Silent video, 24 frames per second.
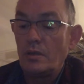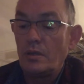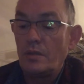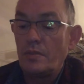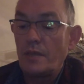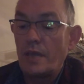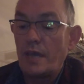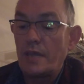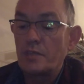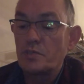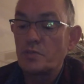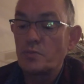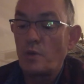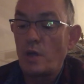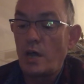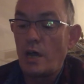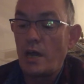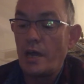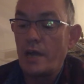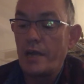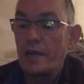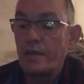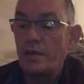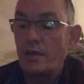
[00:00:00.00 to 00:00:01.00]
That is
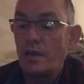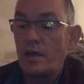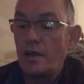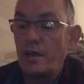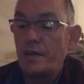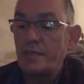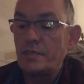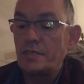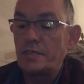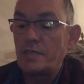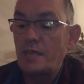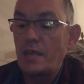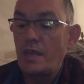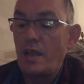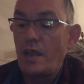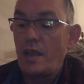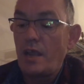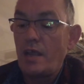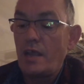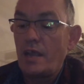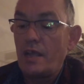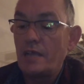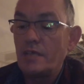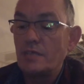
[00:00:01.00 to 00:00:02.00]
why God is,
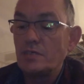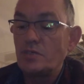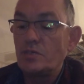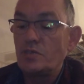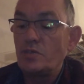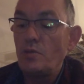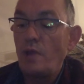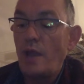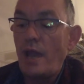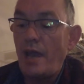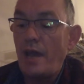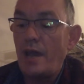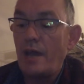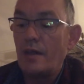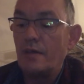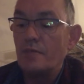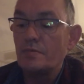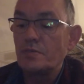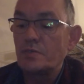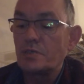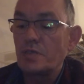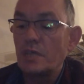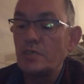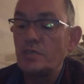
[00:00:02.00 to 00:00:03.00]
is to have
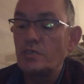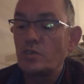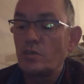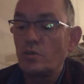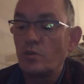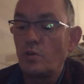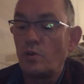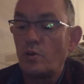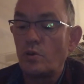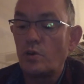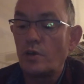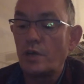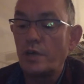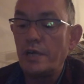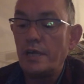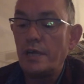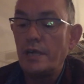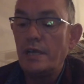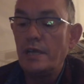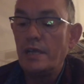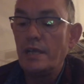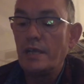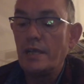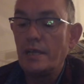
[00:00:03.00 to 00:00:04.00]
such glory
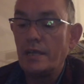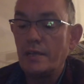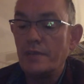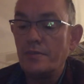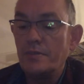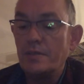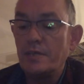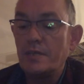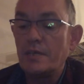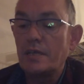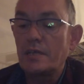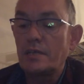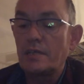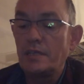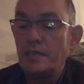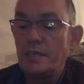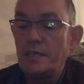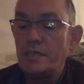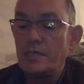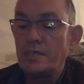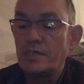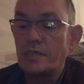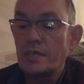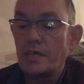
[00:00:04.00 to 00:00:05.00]
in the
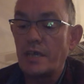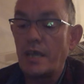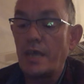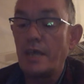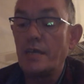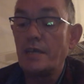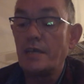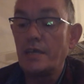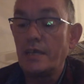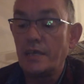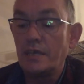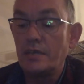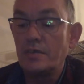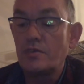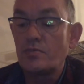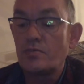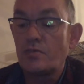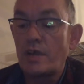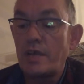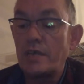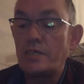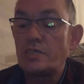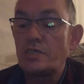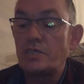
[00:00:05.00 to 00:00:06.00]
ecclesia and in
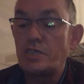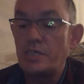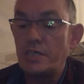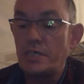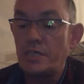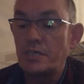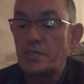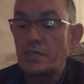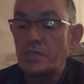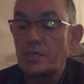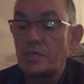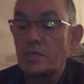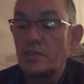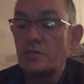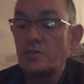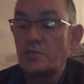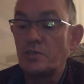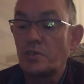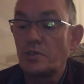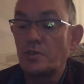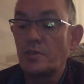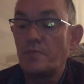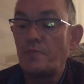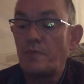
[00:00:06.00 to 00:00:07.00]
Christ Jesus
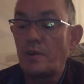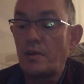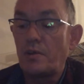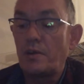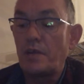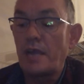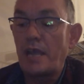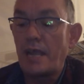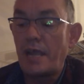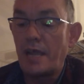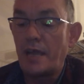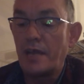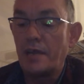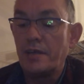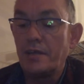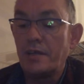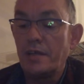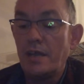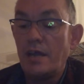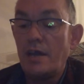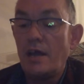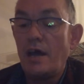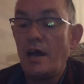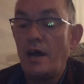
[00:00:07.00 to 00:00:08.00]
until the very end
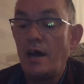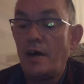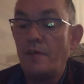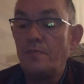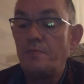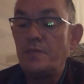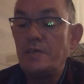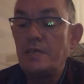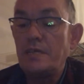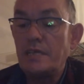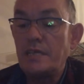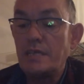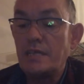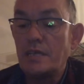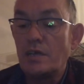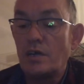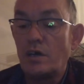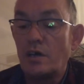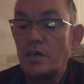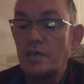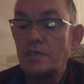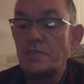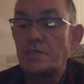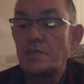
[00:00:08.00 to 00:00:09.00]
of the
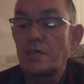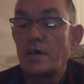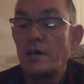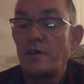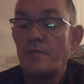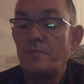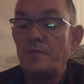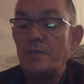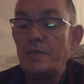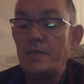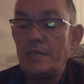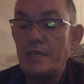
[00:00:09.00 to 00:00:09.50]
eons of the